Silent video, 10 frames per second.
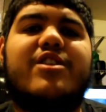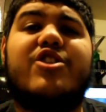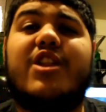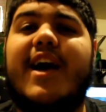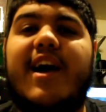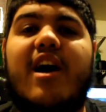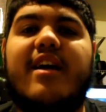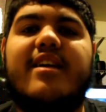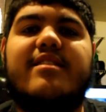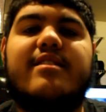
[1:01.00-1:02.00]
to July,
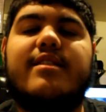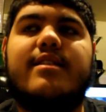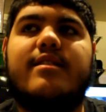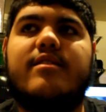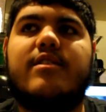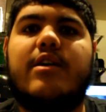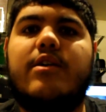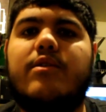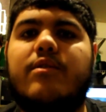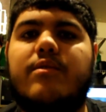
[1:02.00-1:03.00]
August.
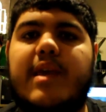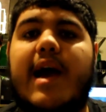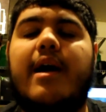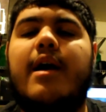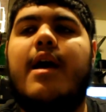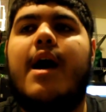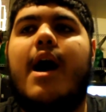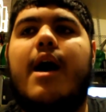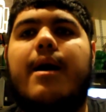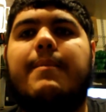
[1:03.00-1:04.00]
So yeah.
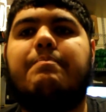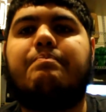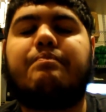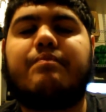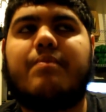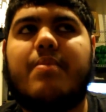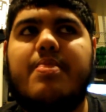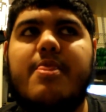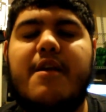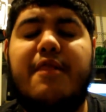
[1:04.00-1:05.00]
Um,
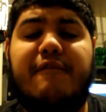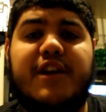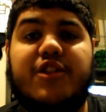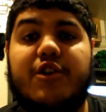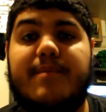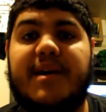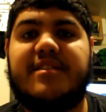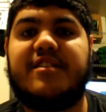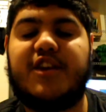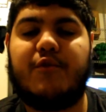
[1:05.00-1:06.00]
the footage you're about
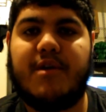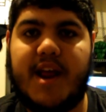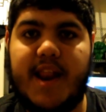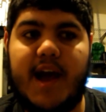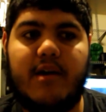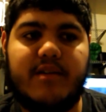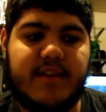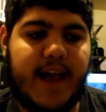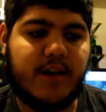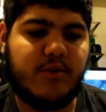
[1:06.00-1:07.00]
to see right now is
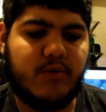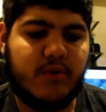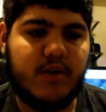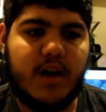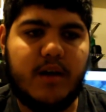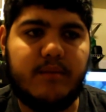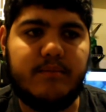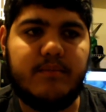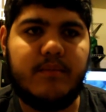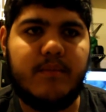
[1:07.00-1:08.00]
actual
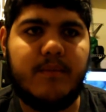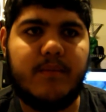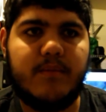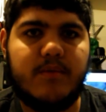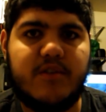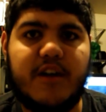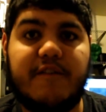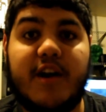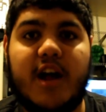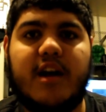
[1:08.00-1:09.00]
um,
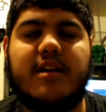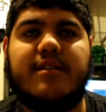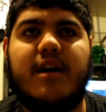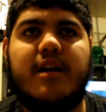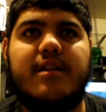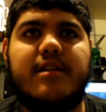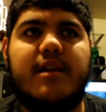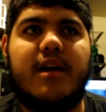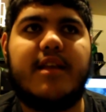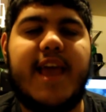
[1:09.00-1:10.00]
stuff caught on, on,
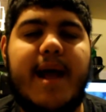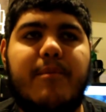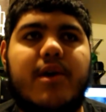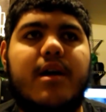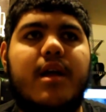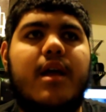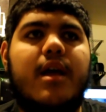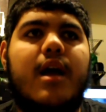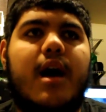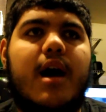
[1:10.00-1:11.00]
on camera.
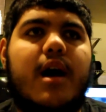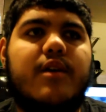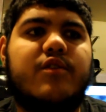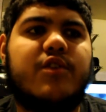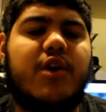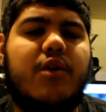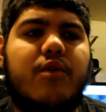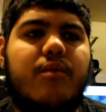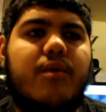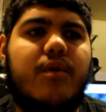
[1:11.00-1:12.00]
Uh,
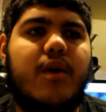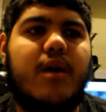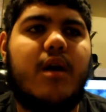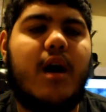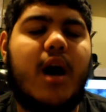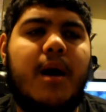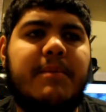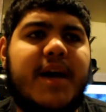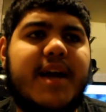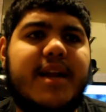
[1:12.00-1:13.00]
so I'm
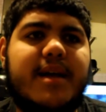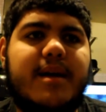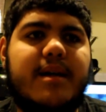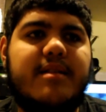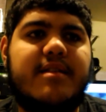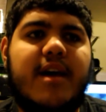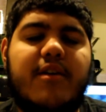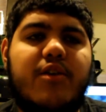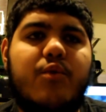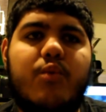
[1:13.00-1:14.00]
not gonna tell
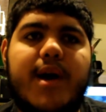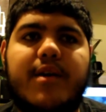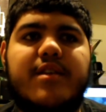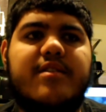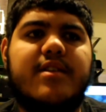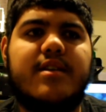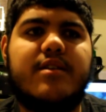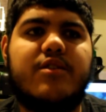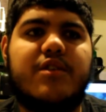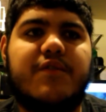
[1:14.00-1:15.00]
you where this
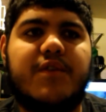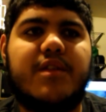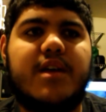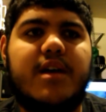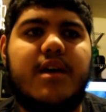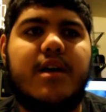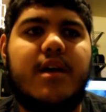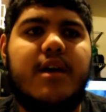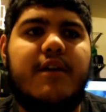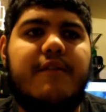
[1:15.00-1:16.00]
is just for the
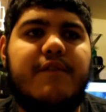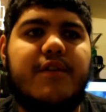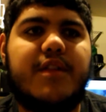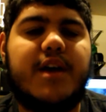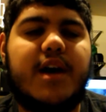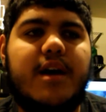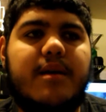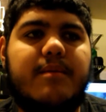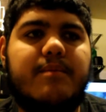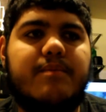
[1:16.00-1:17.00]
for the
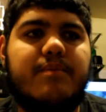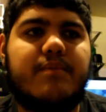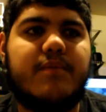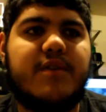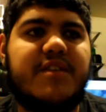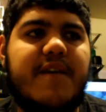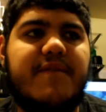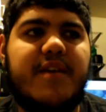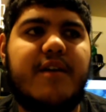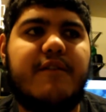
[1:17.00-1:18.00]
um, the
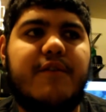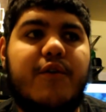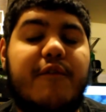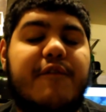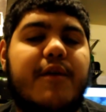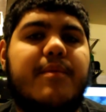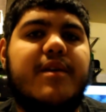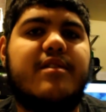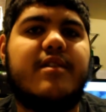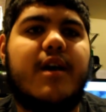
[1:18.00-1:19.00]
safety of who filmed
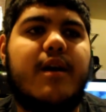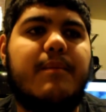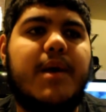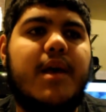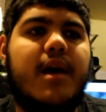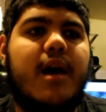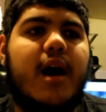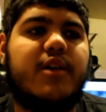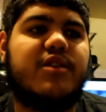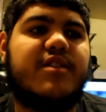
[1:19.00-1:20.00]
this. Um,
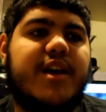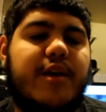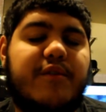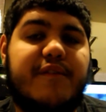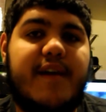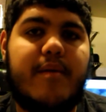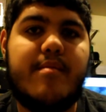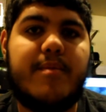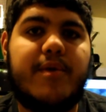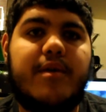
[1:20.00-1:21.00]
I'll just tell you as a family
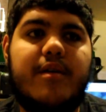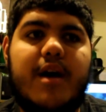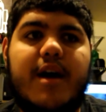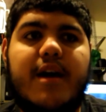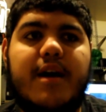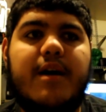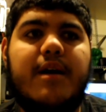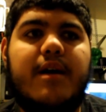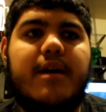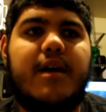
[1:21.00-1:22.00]
member,
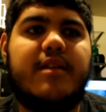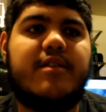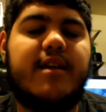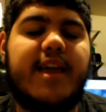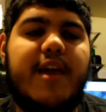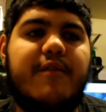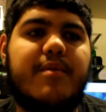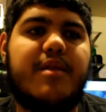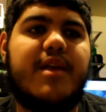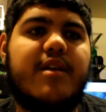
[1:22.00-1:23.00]
uh, I, gave him
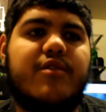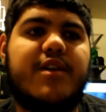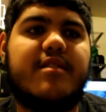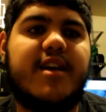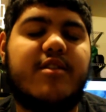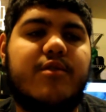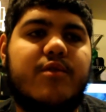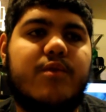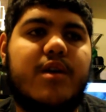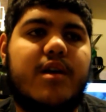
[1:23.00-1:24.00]
the thing so he could take to
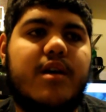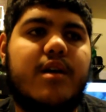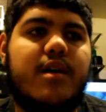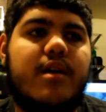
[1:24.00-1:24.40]
his uh,